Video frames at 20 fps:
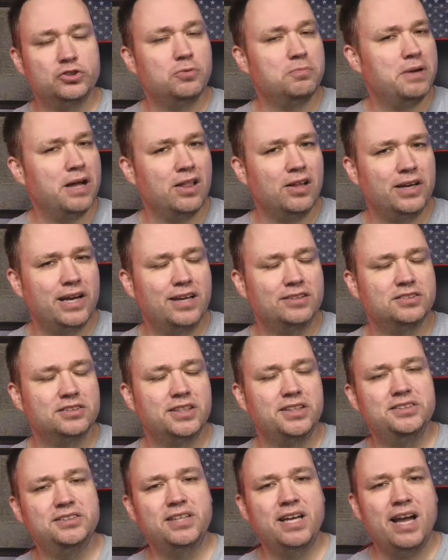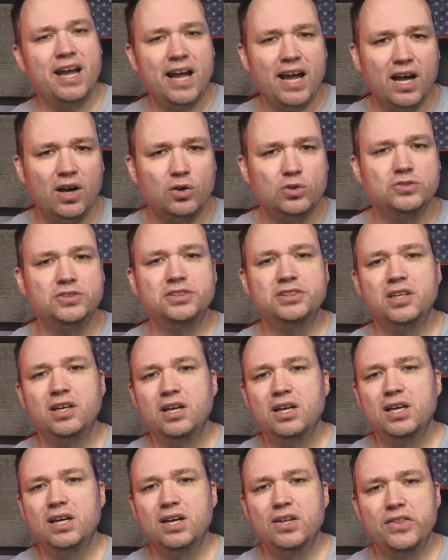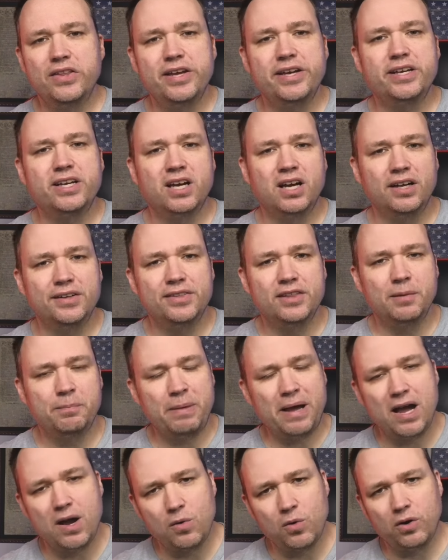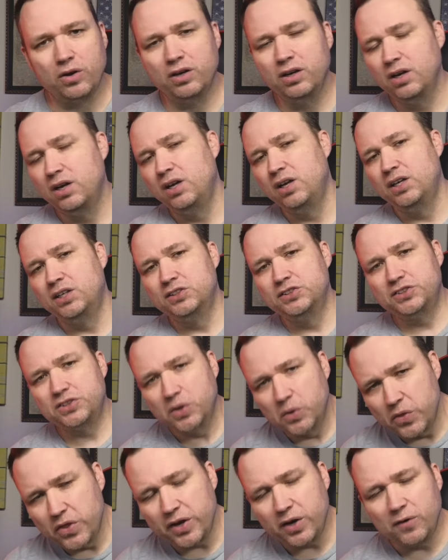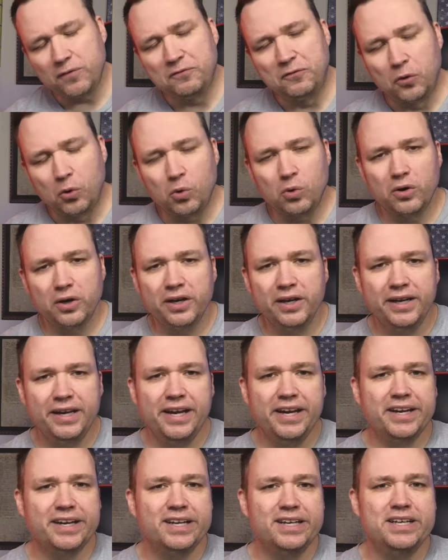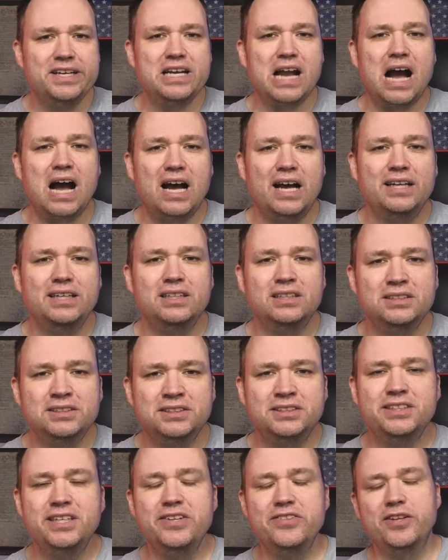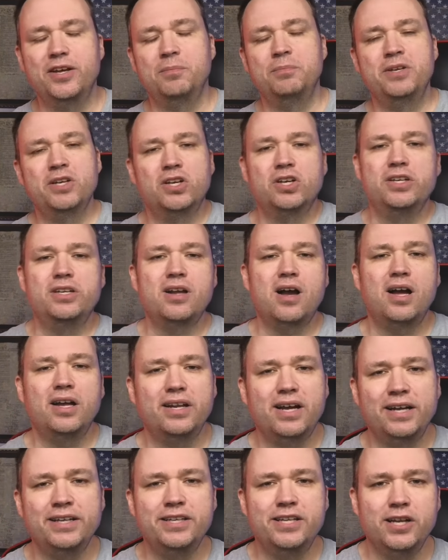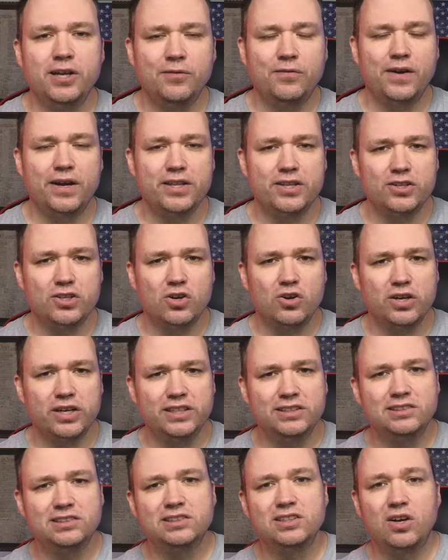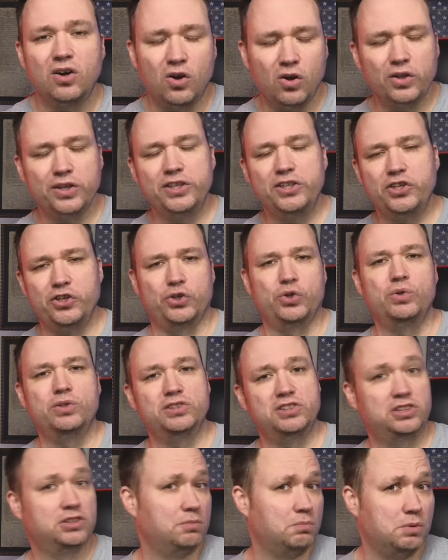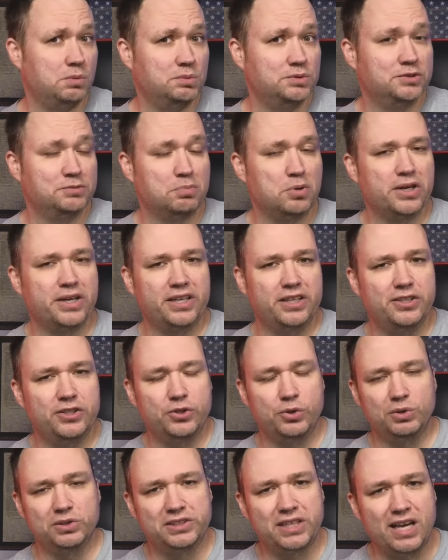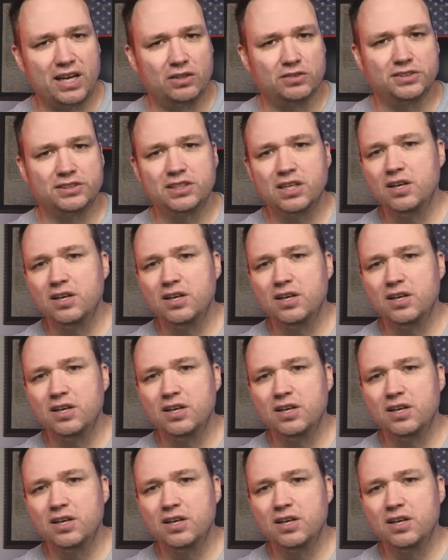Malinowski's house, they cut the power. So therefore, he could not see them, he could not identify the targets. All he knew was someone was breaking into his house.